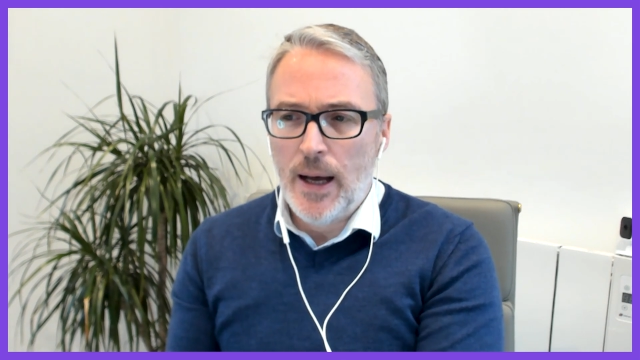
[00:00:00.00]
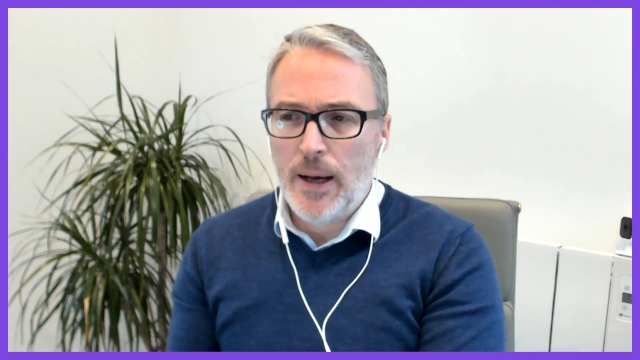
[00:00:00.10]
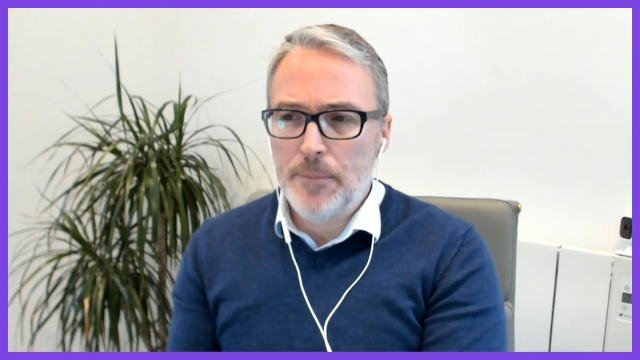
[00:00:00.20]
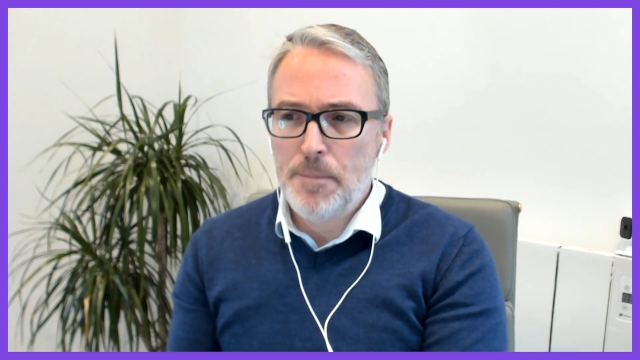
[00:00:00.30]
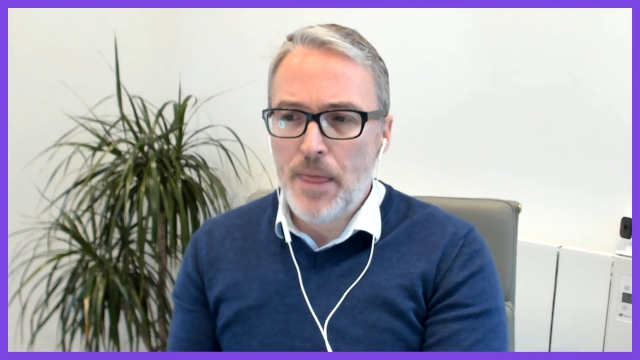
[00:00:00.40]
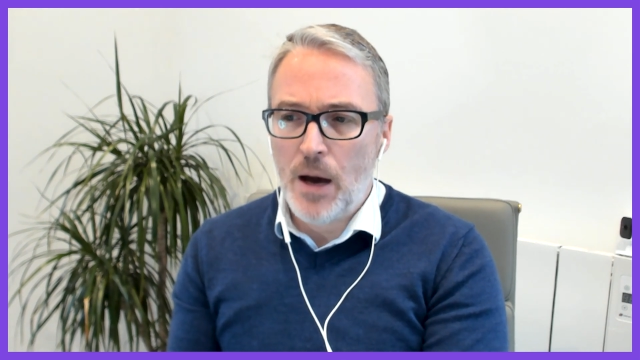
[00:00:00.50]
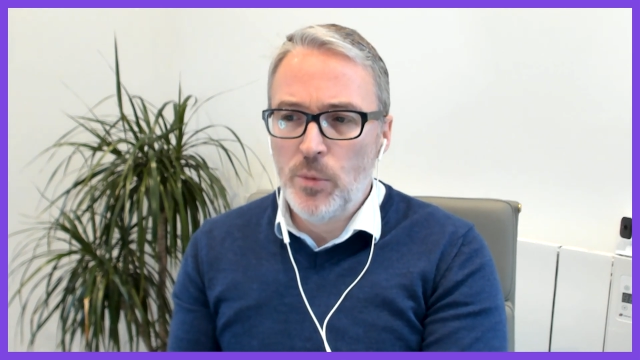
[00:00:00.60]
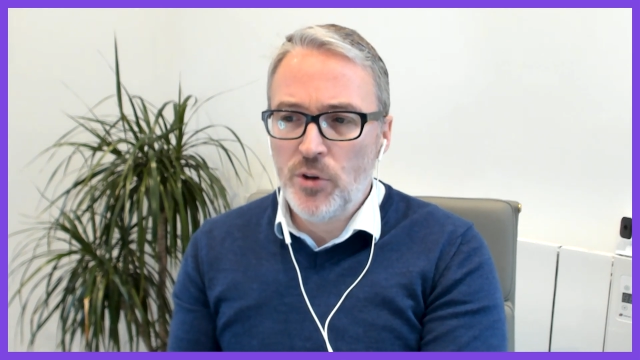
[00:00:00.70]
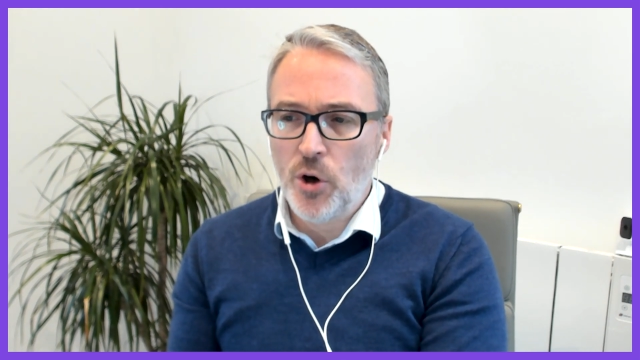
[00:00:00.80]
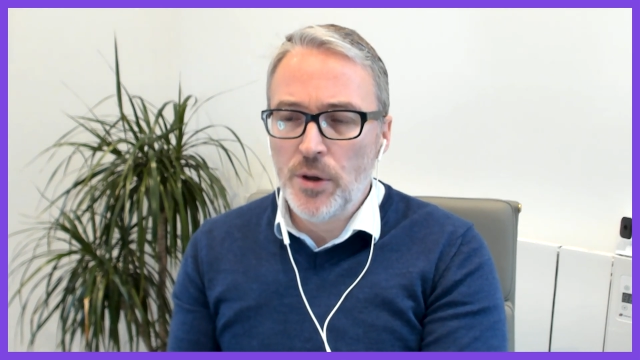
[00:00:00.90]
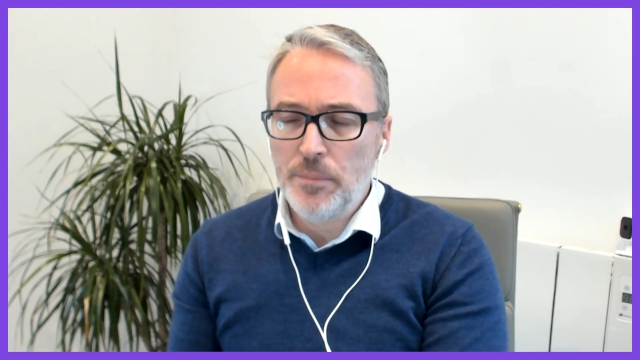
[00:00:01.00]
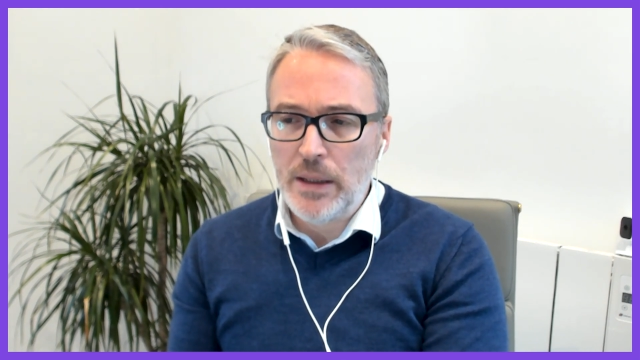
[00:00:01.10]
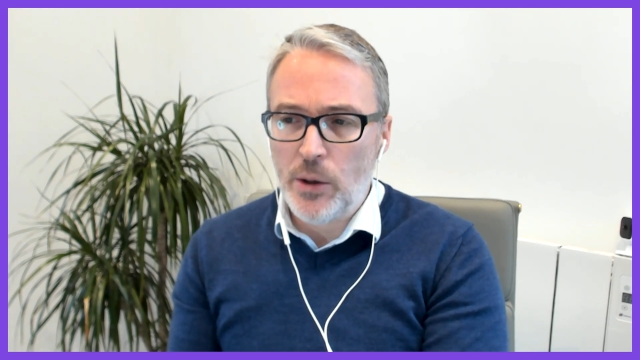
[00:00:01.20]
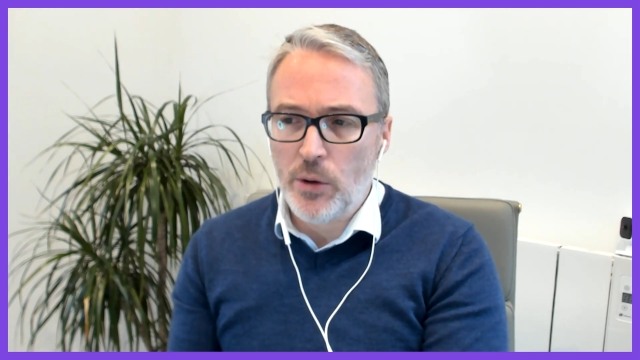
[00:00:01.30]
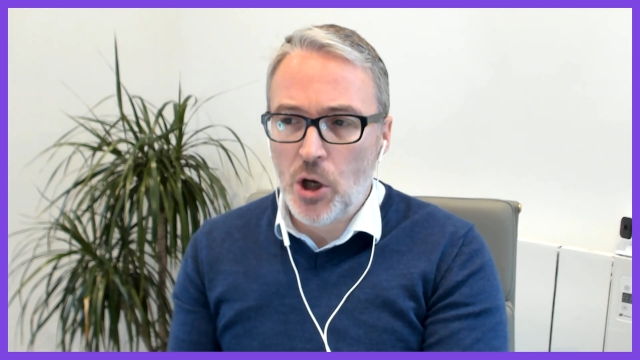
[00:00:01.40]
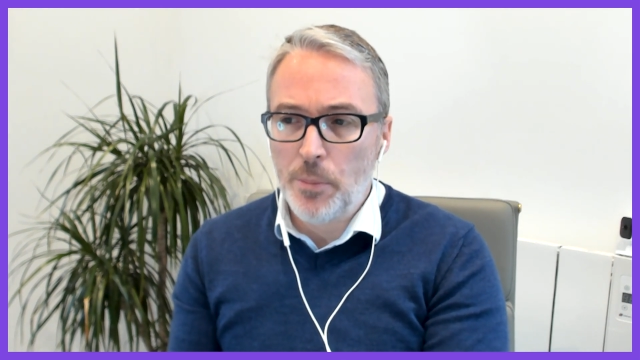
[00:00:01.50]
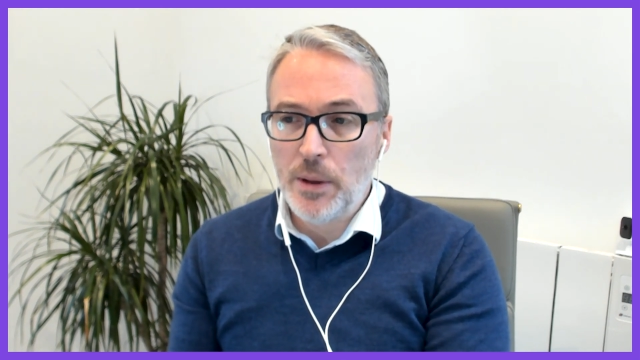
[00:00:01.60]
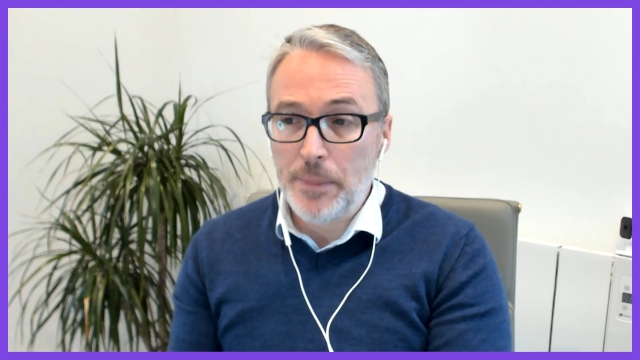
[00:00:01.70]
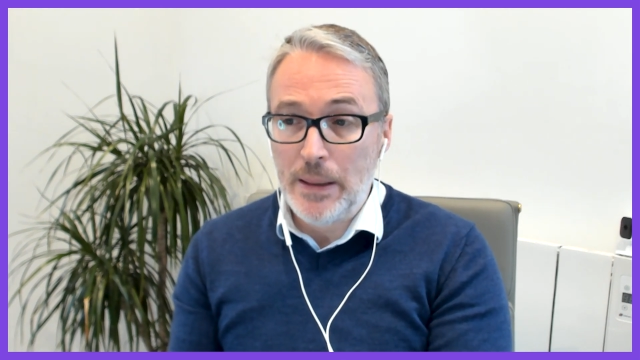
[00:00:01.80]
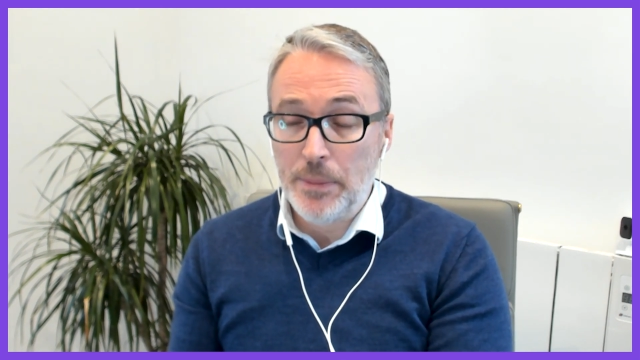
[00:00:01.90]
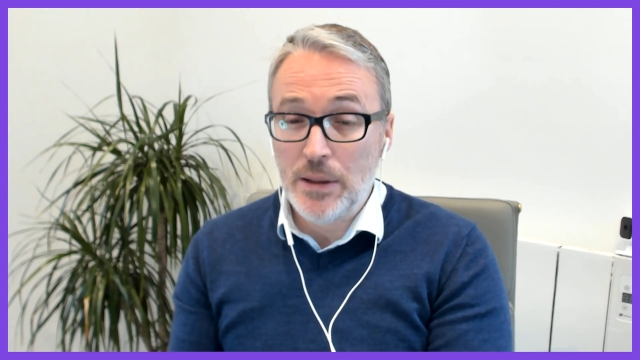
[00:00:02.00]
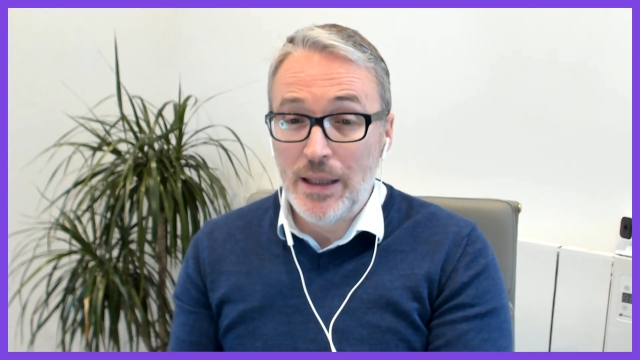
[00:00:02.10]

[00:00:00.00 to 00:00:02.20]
And we've got a couple of people